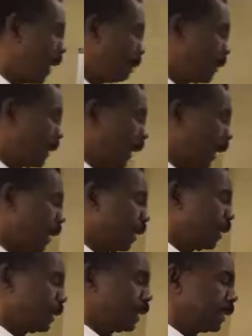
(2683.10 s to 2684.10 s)
I'm
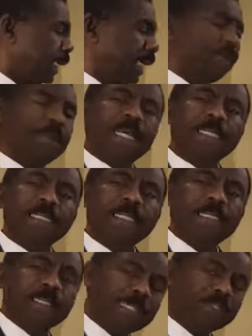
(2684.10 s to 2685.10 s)
saying is the same as
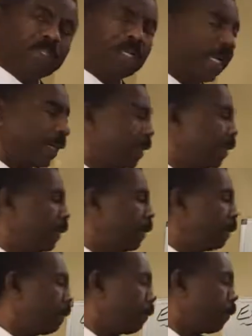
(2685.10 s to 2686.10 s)
this. Let's check.
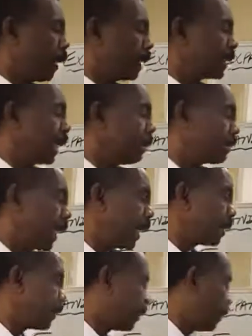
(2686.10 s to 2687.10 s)
4x times
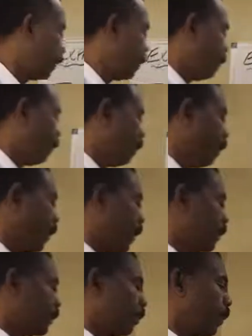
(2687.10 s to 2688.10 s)
x,
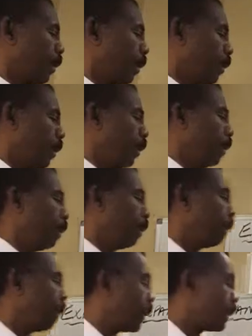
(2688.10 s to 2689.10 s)
4x squared.
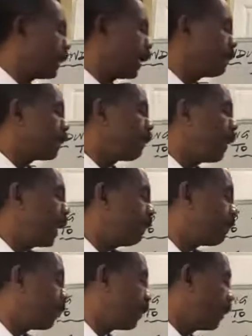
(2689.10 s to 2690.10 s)
4x times
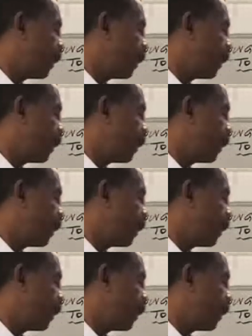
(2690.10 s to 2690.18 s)
5,